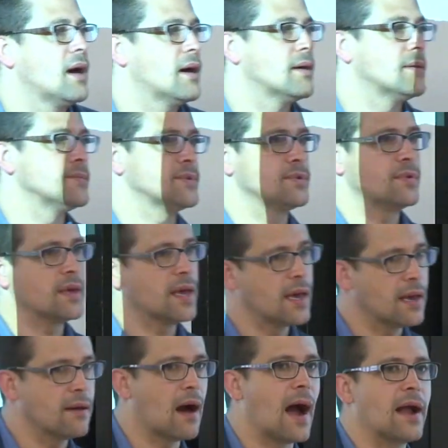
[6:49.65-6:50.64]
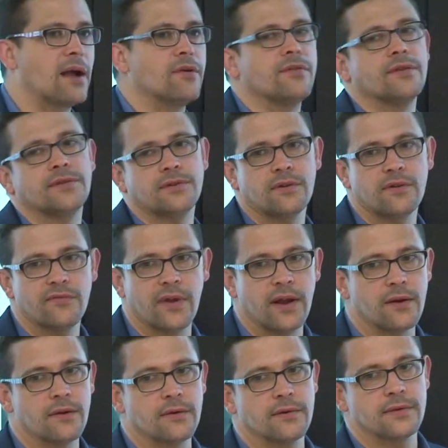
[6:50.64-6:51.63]
Um, so they hire the
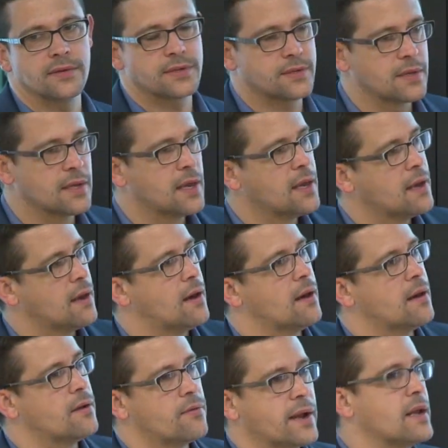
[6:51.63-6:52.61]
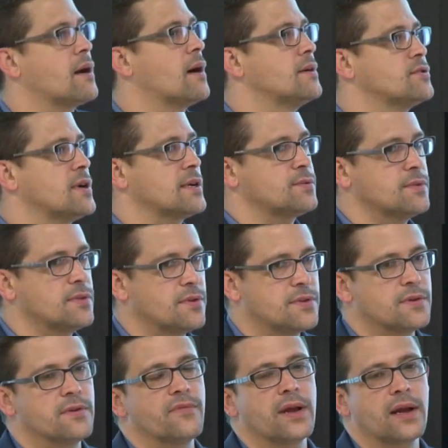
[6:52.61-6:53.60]
surveyors, uh, write contracts with the
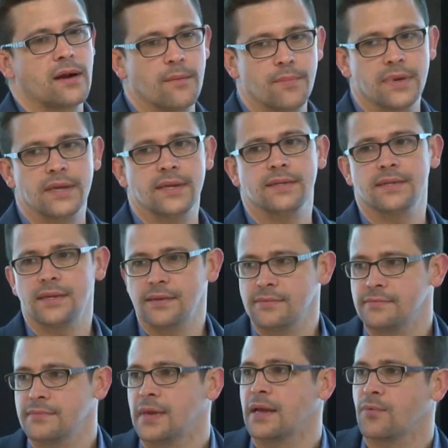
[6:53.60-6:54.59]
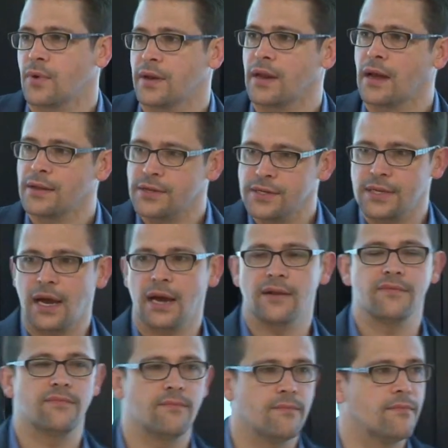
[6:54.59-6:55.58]
survey companies and, and whatnot, and just
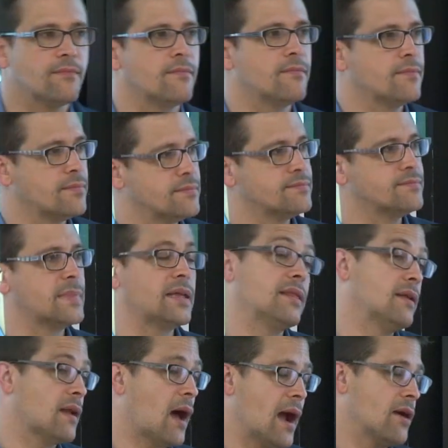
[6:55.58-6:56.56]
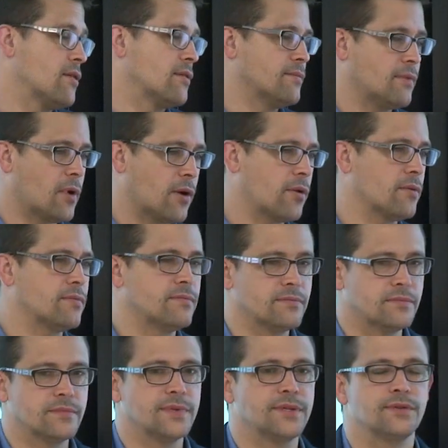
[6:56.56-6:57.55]
kind of, and then hire our
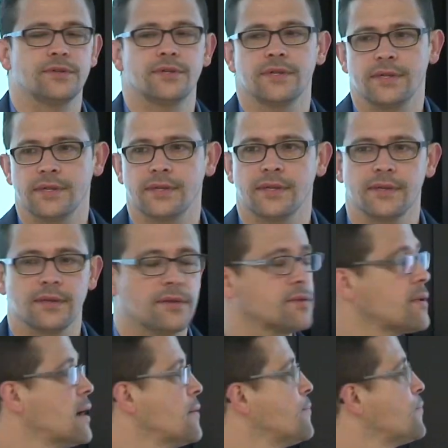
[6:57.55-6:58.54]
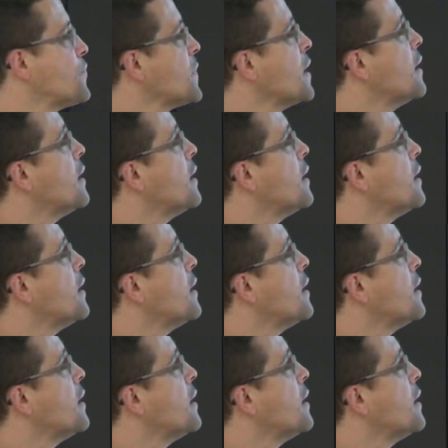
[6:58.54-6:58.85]
research assistants on the ground.